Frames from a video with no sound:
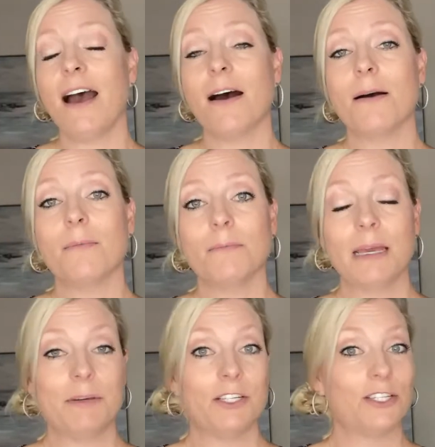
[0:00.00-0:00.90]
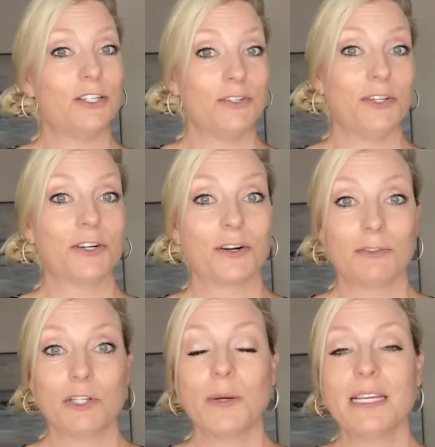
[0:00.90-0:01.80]
Um, maybe just you do your
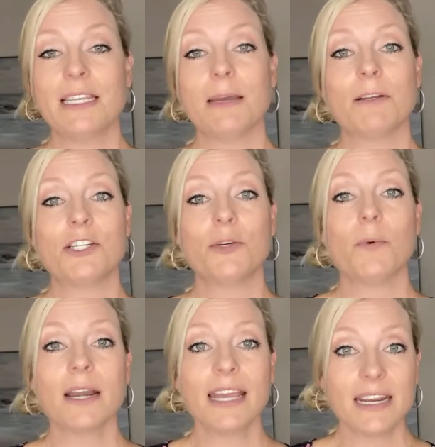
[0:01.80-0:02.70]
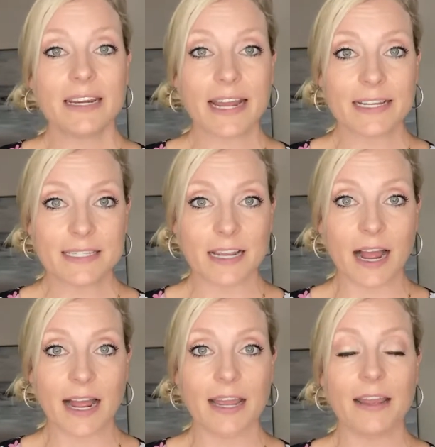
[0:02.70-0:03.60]
own tweezing, but you want to get a nice
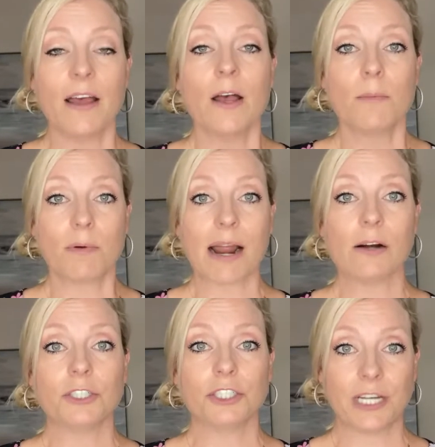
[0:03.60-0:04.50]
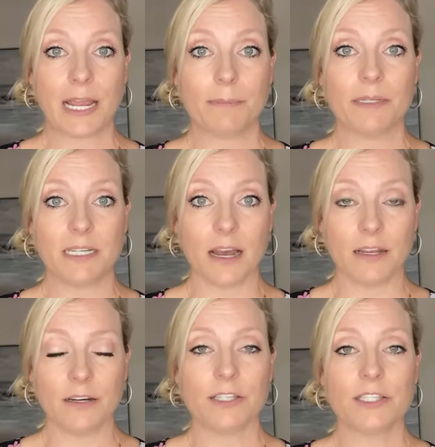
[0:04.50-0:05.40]
eyebrow shape done.